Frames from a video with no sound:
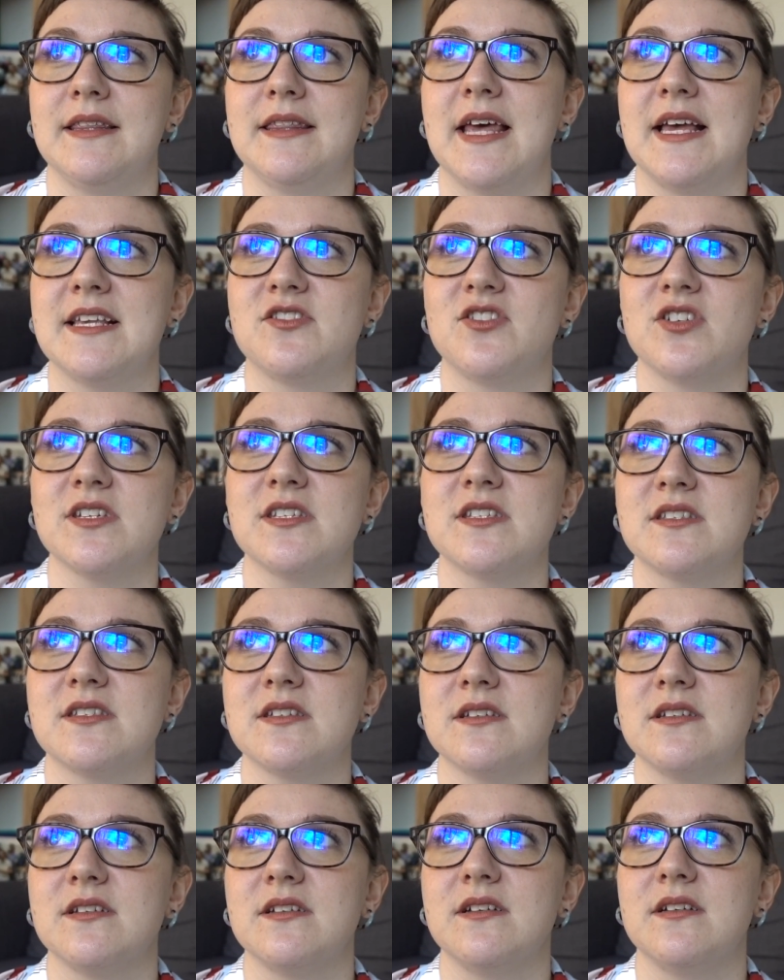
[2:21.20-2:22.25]
there's
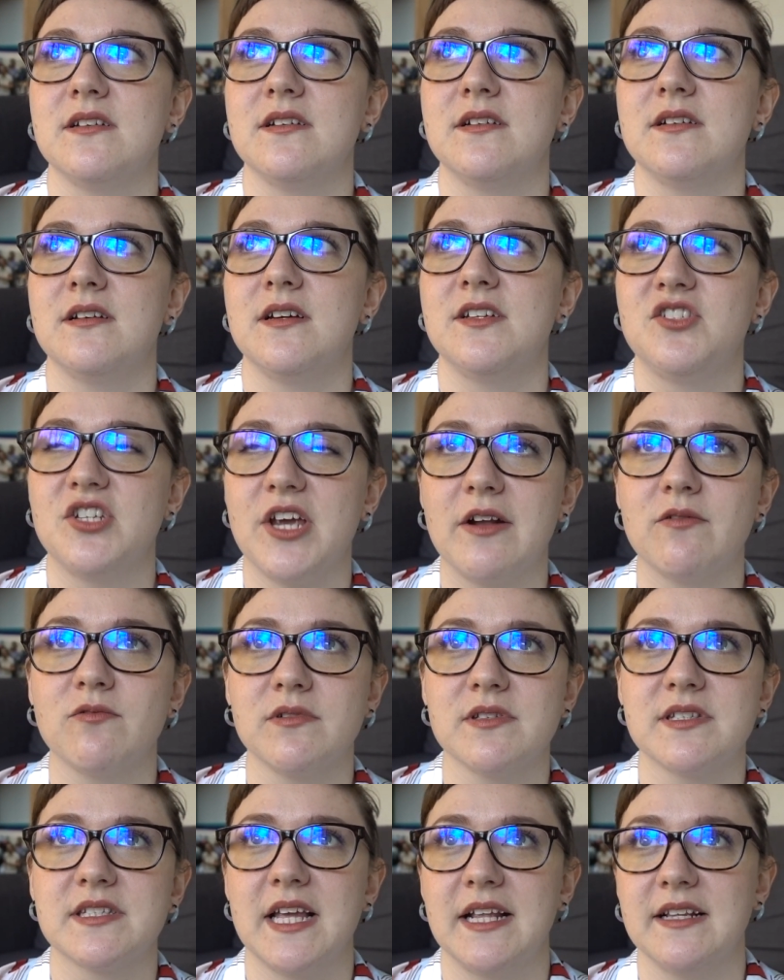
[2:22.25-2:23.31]
just a
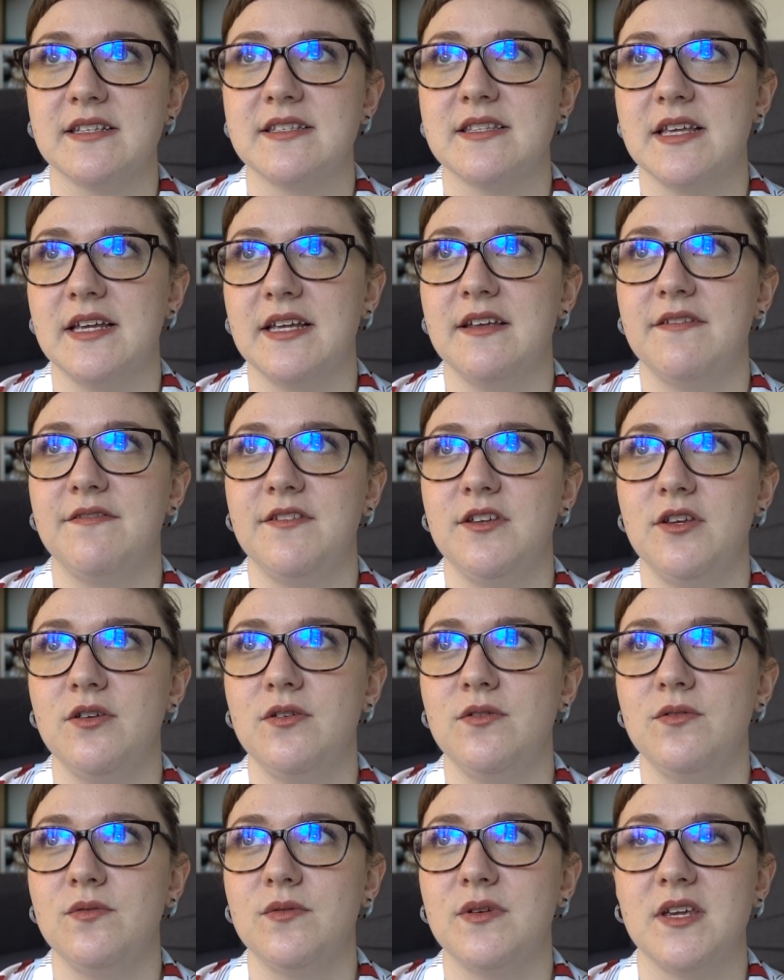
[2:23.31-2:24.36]
general sense that if
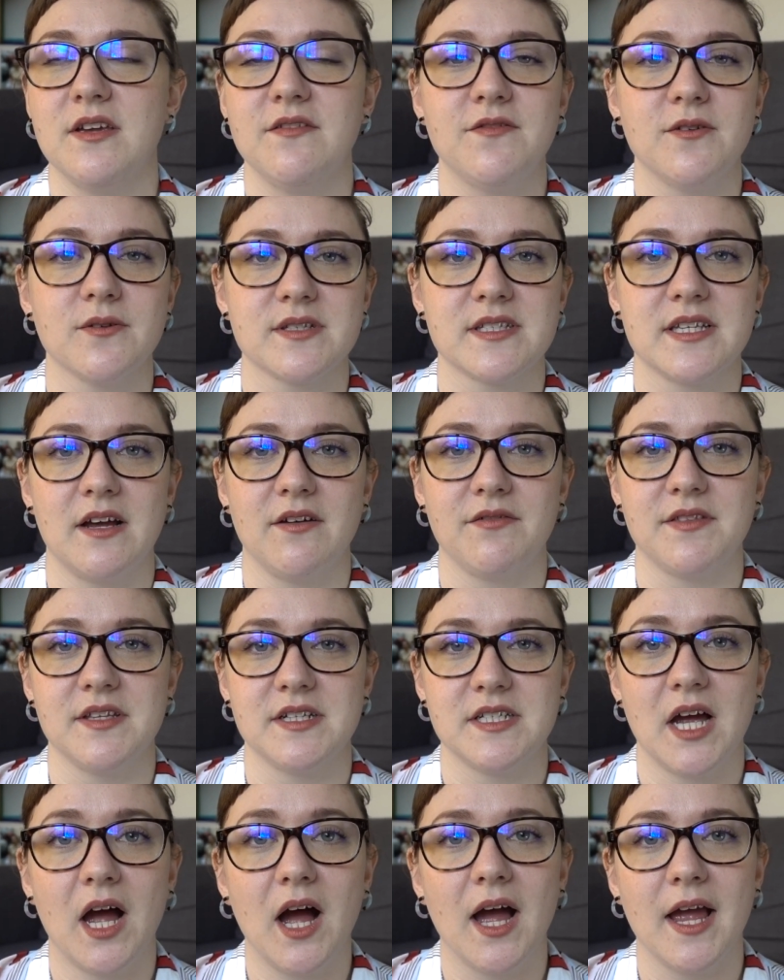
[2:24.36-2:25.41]
you give yourself the
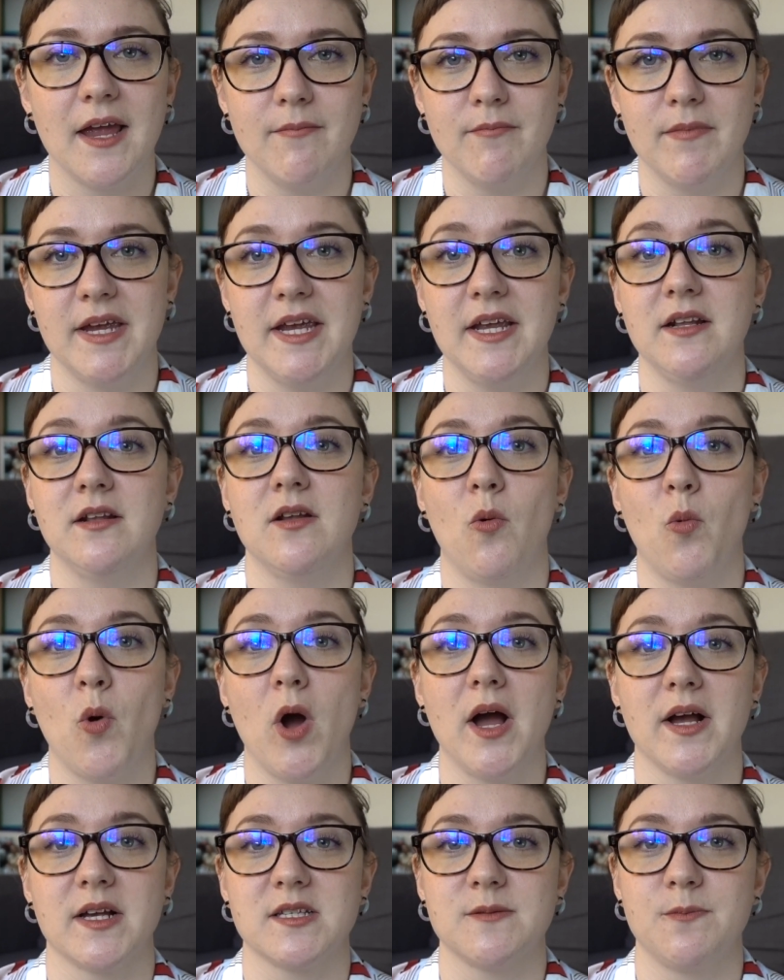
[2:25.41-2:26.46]
time in the
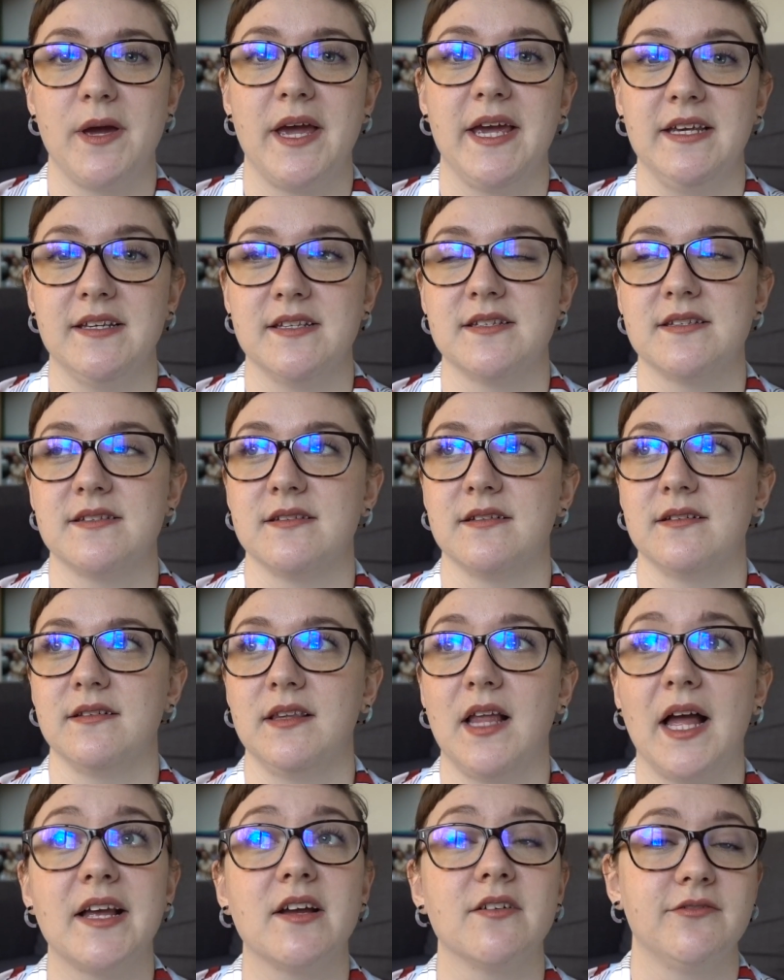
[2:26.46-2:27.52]
workspace,
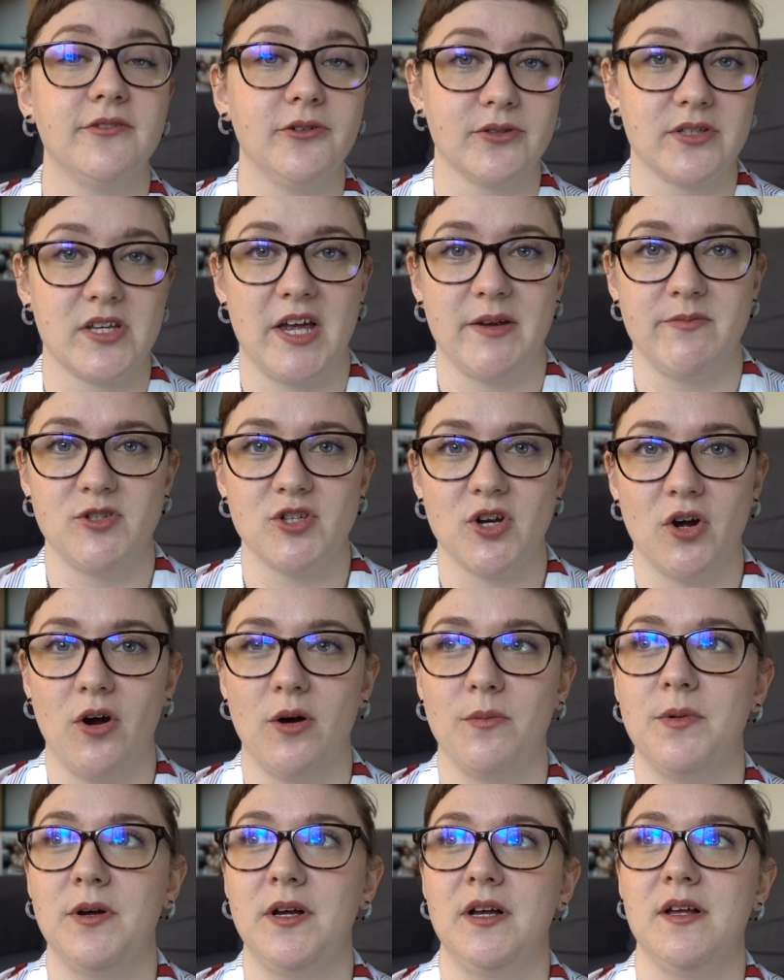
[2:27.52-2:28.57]
like a full-time
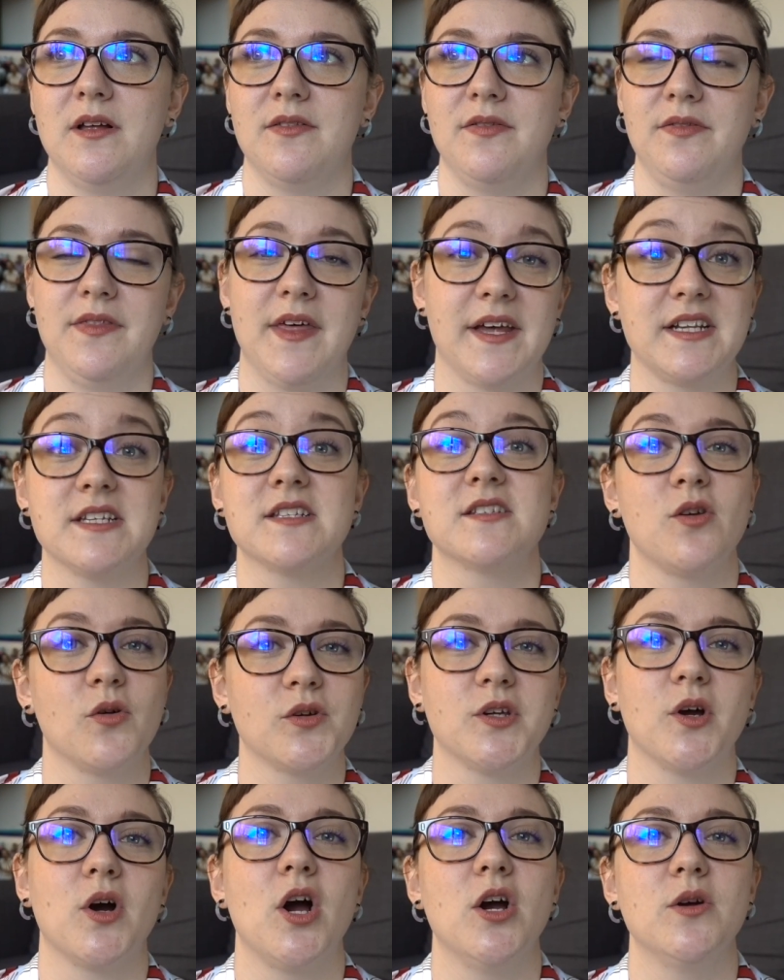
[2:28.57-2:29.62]
job, that is not
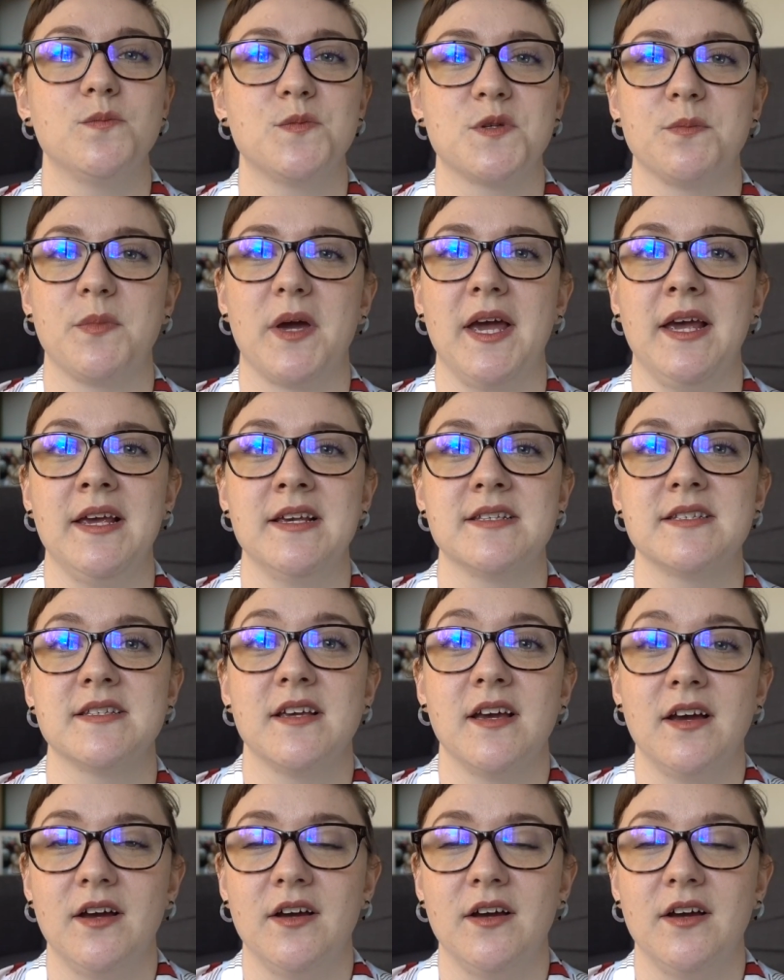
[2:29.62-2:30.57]
your home space,